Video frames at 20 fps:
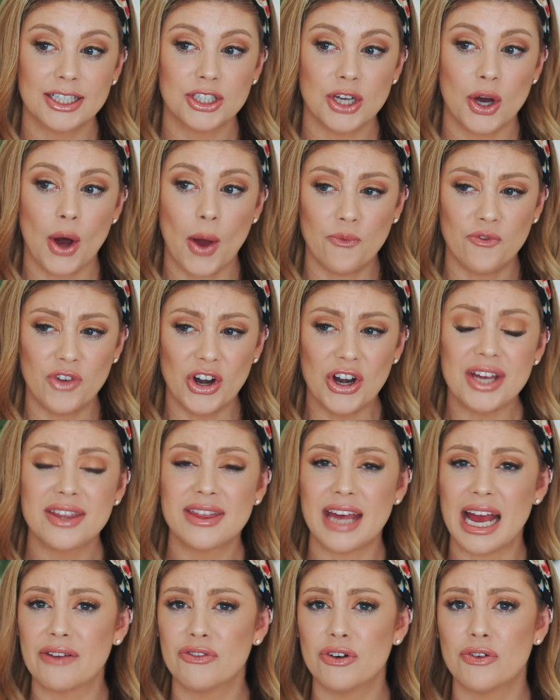So I'm very
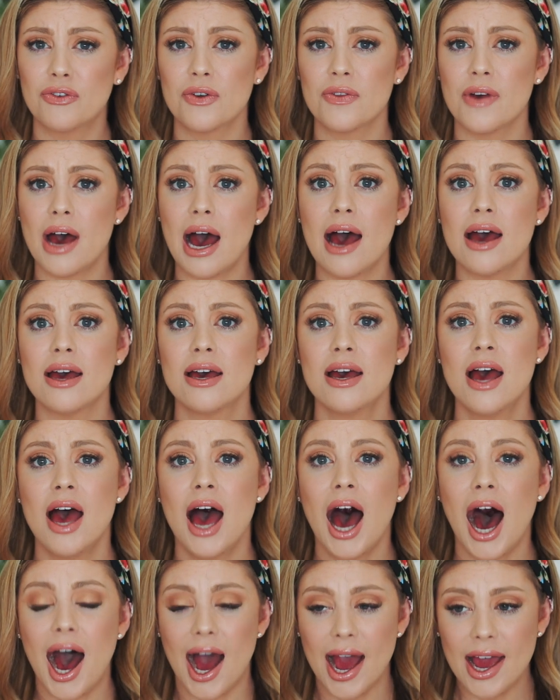thankful for that.
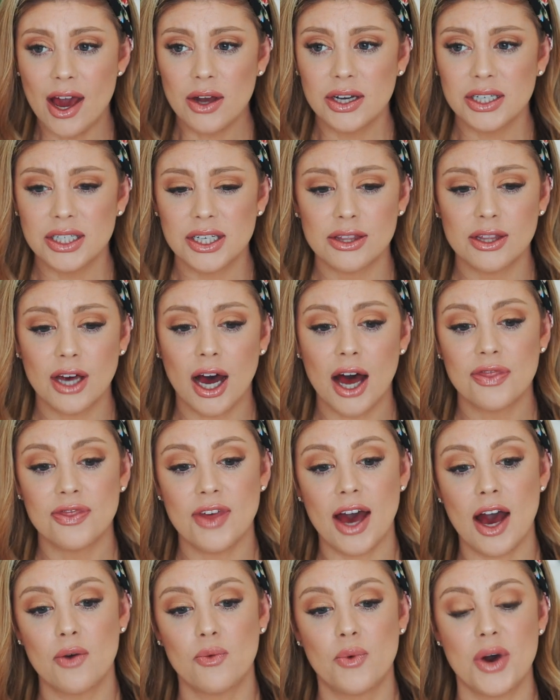I honestly thought
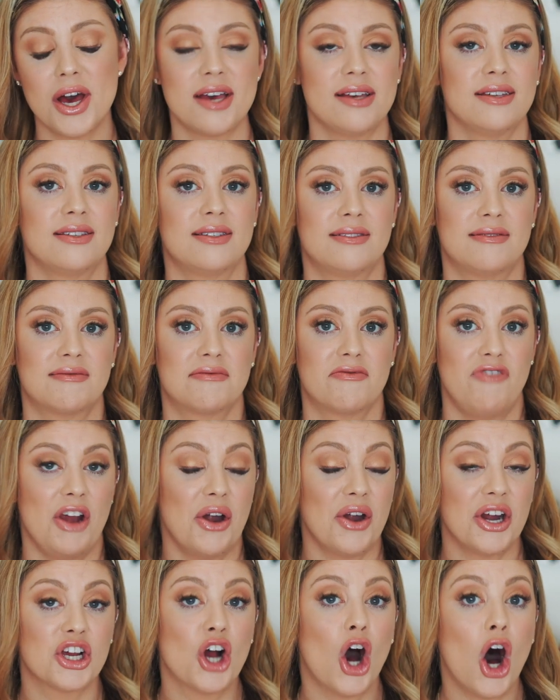that was
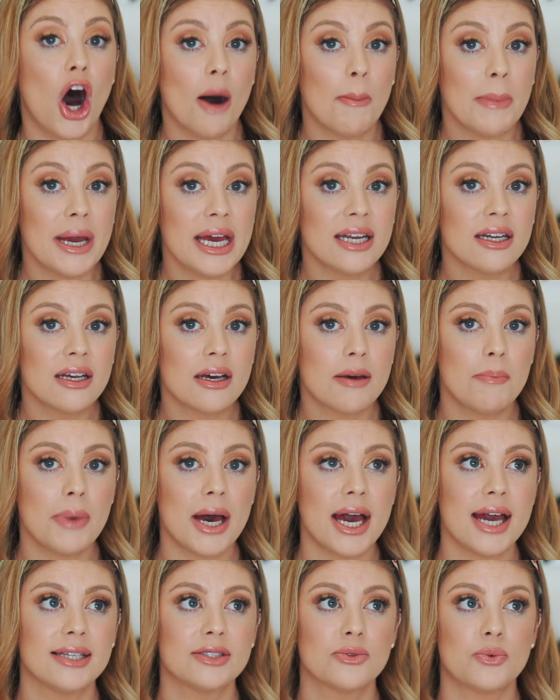very common,
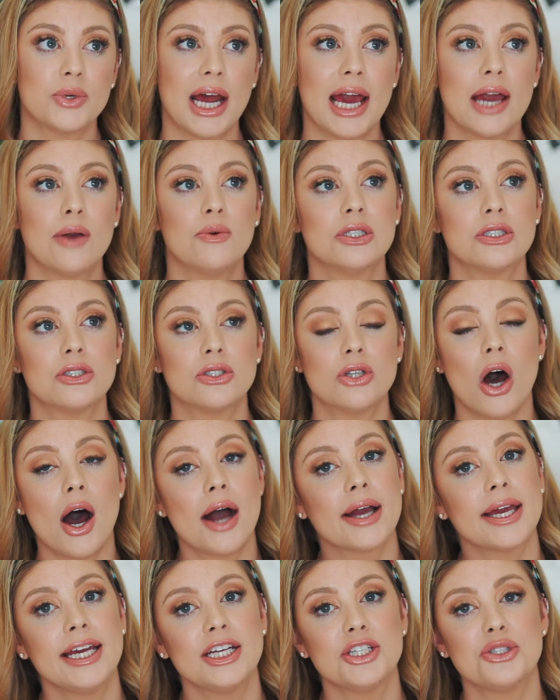but when I was
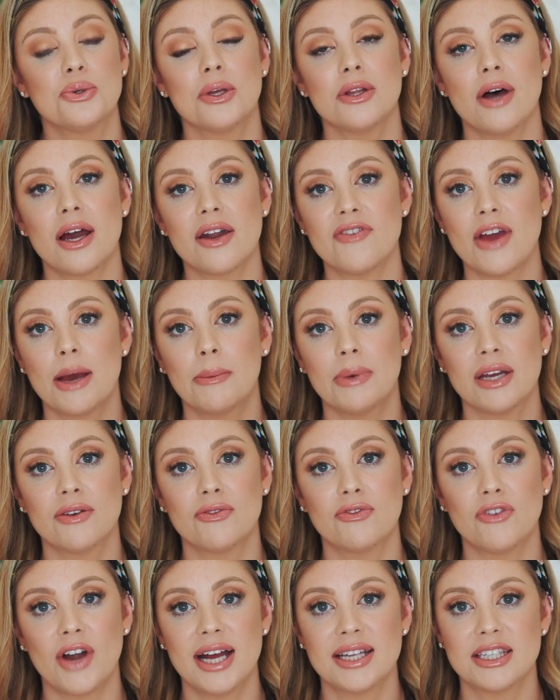talking to a lot of family and
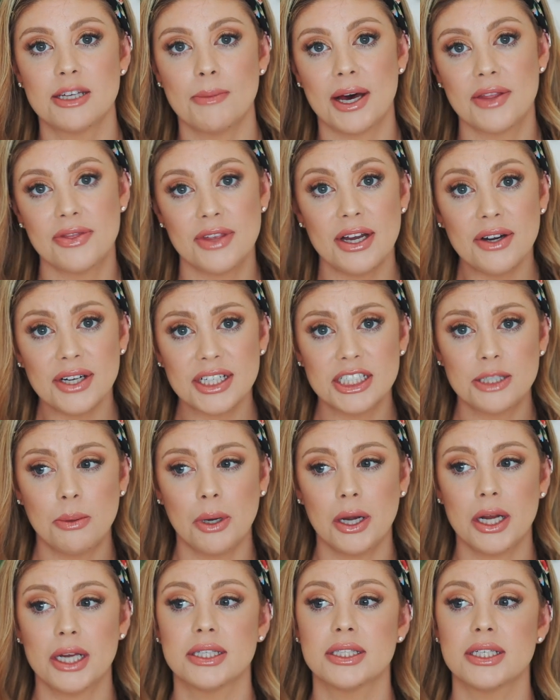friends about their
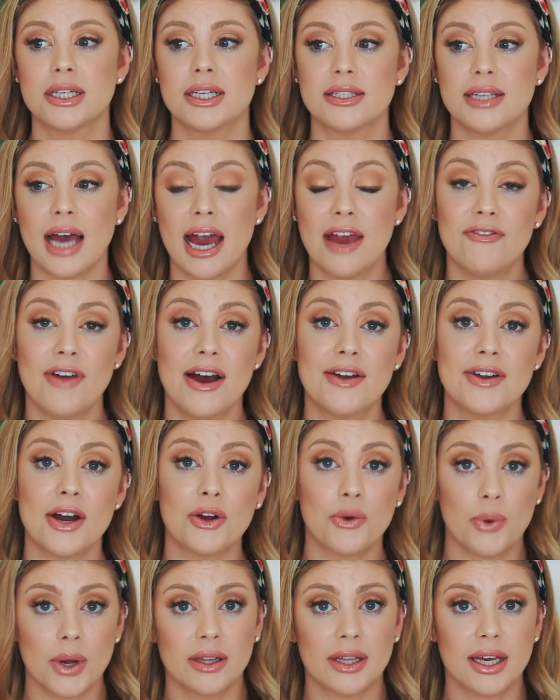experiences, I found
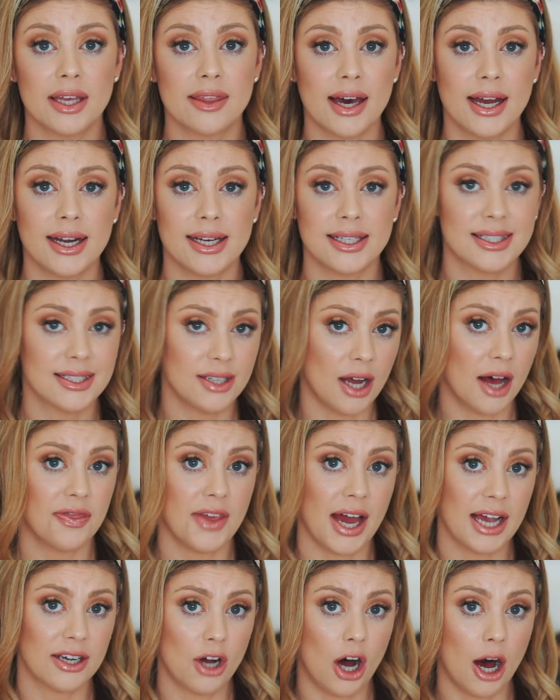out quickly that it's not
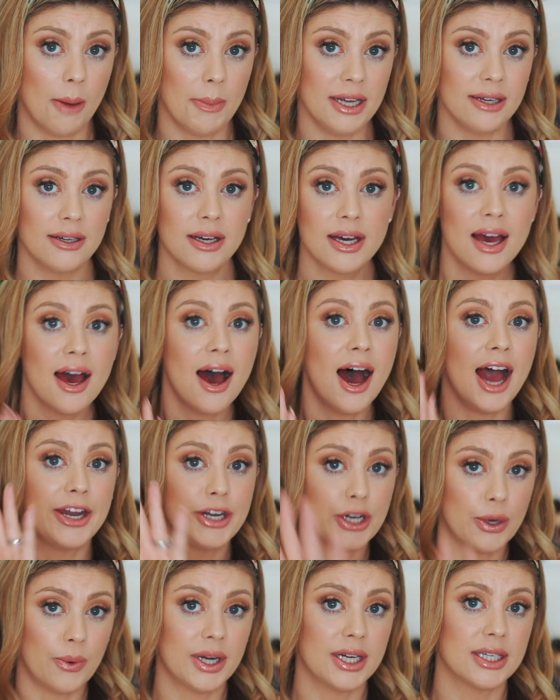that common. I
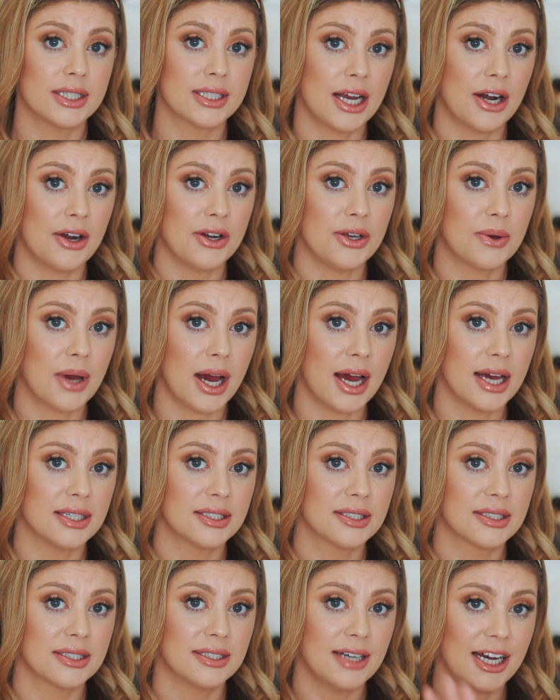don't want to scare you
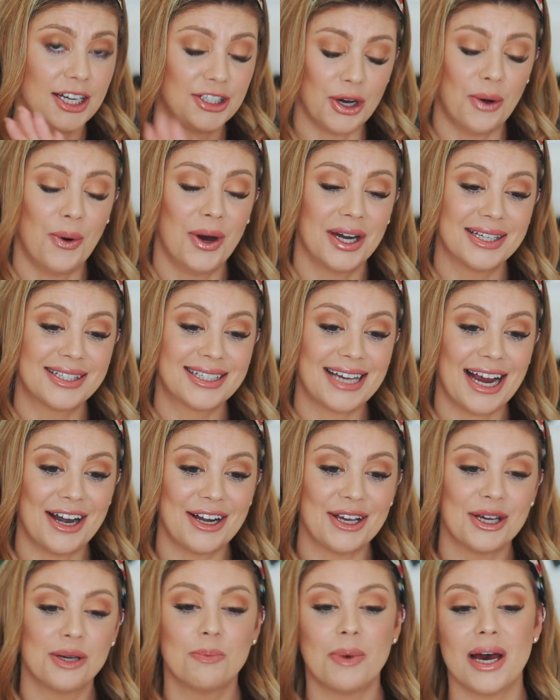guys. I don't want to scare
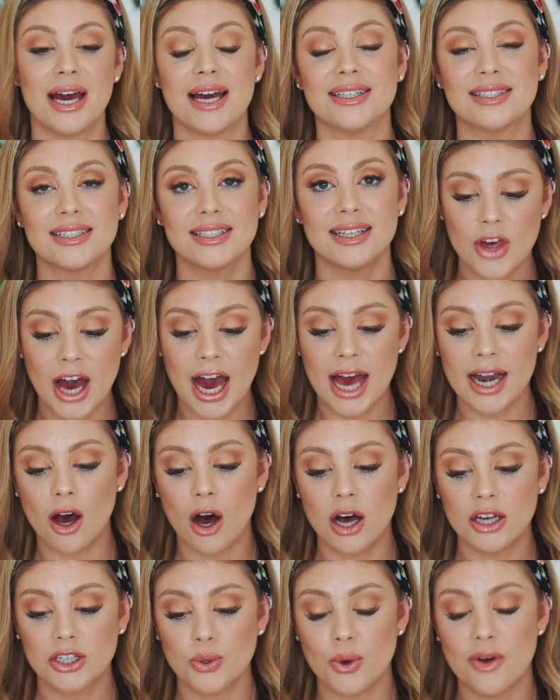you, but that
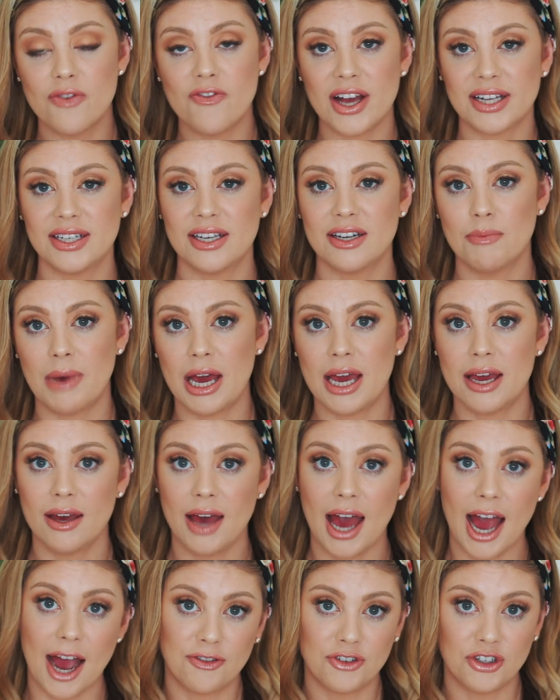also affected my
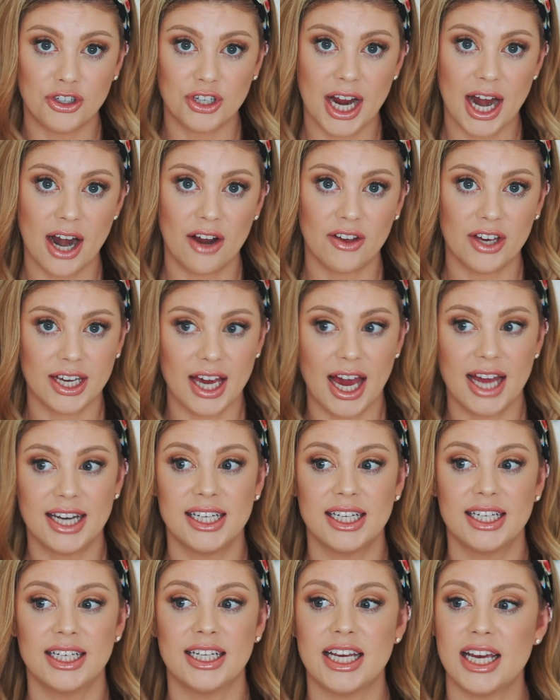aftercare. Like I
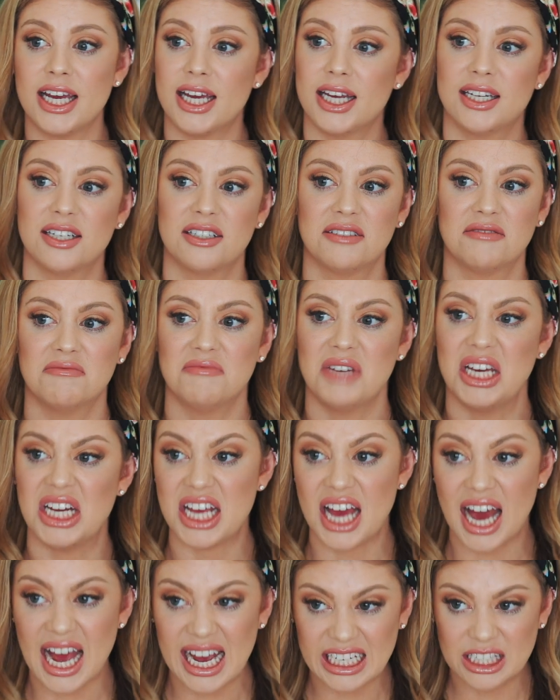didn't need
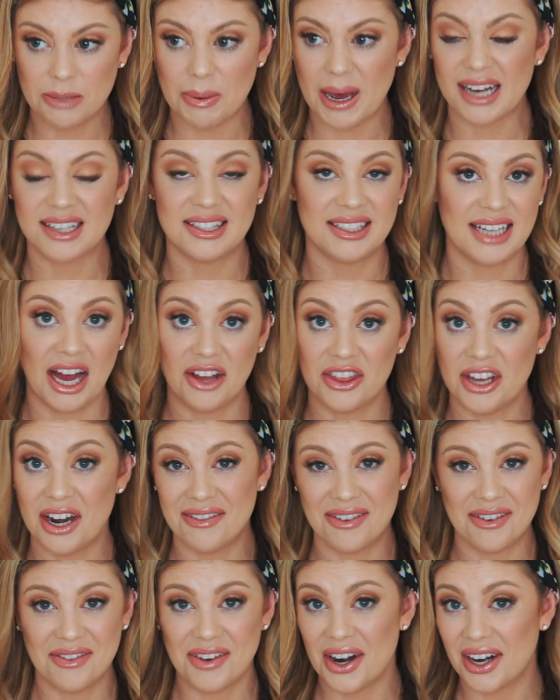any ice packs down
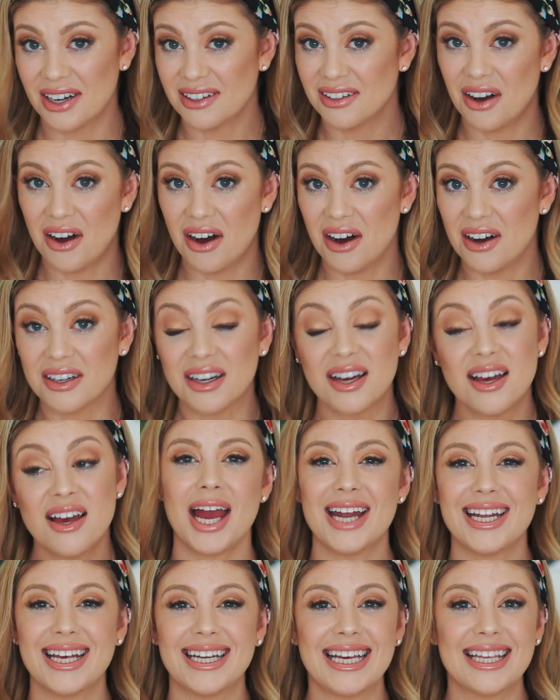there for very long.
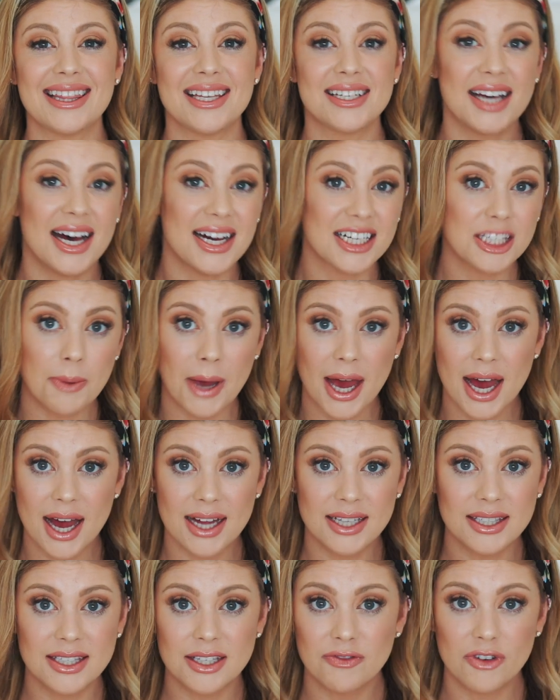I didn't need the Tucks
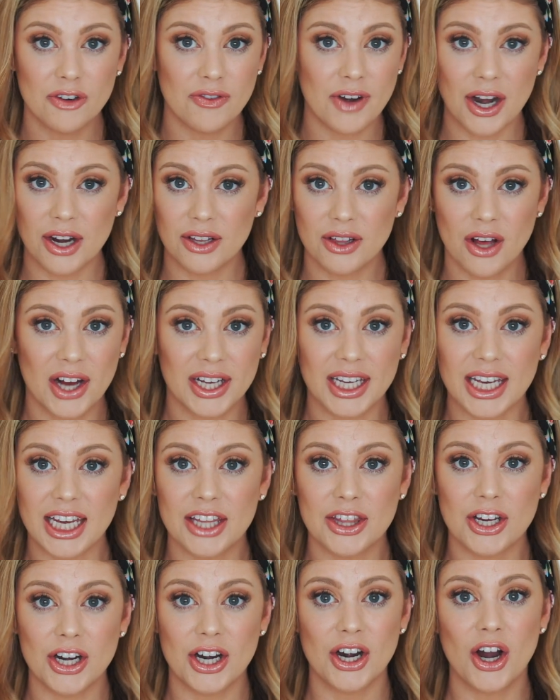pads for very long
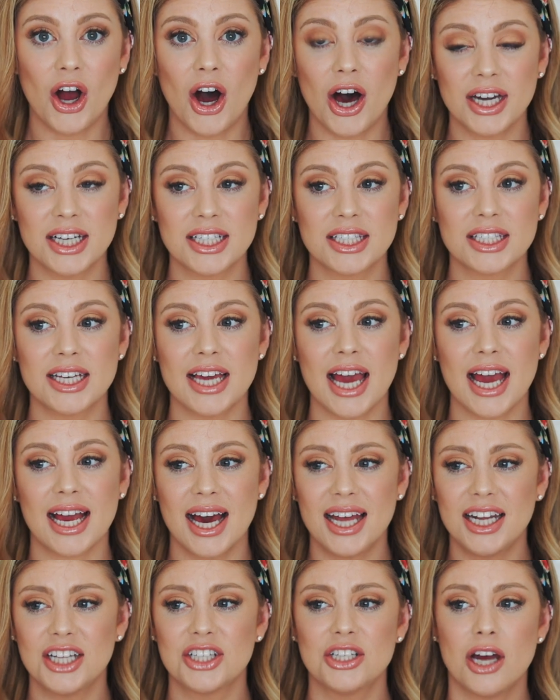either. Honestly, I
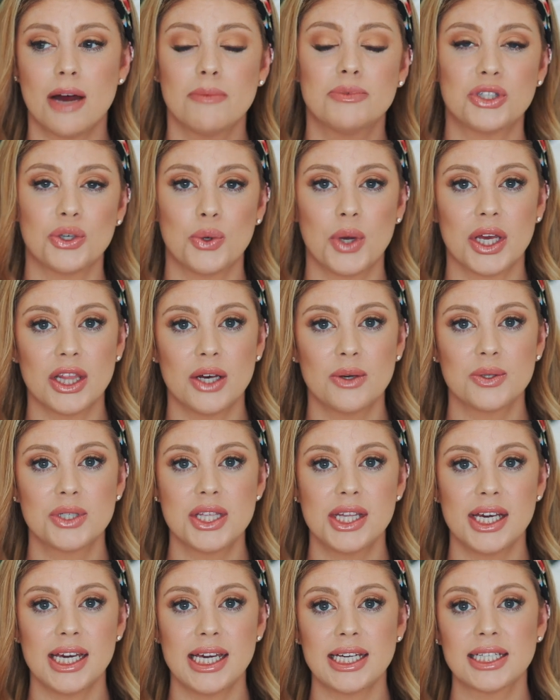kind of stopped doing those
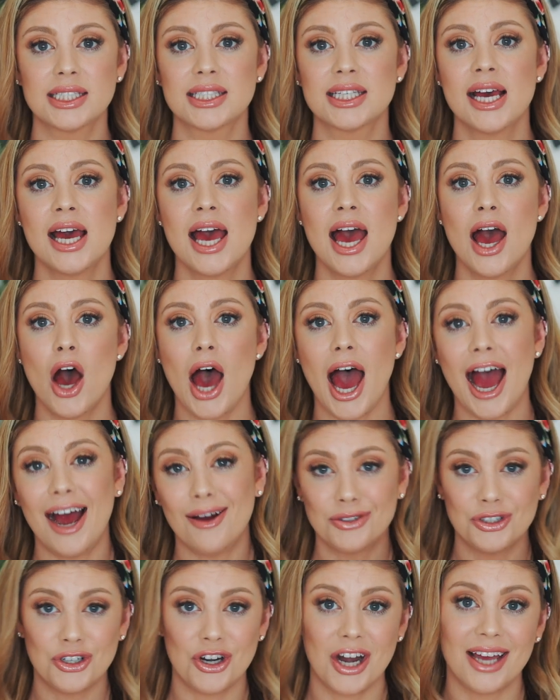things
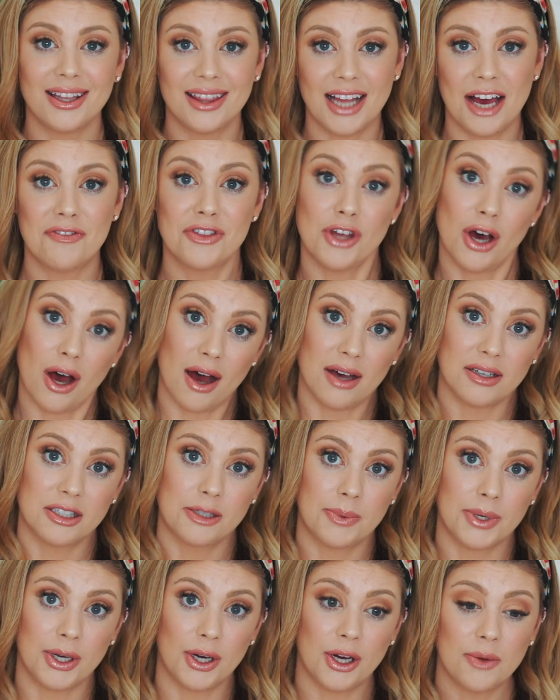after I left the
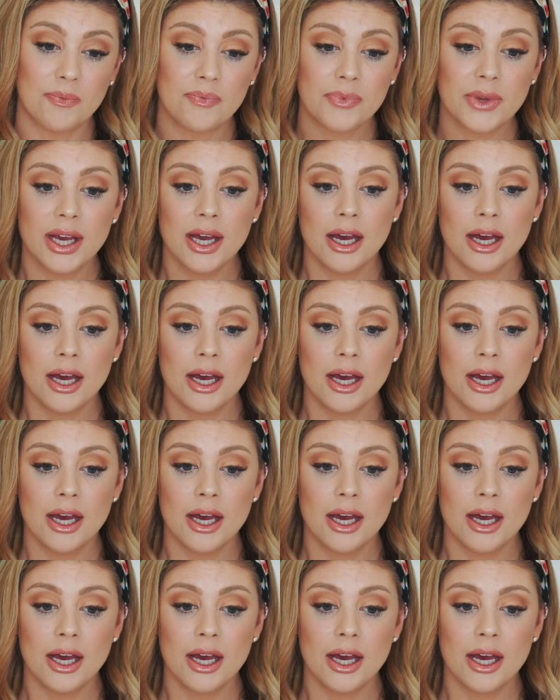hospital.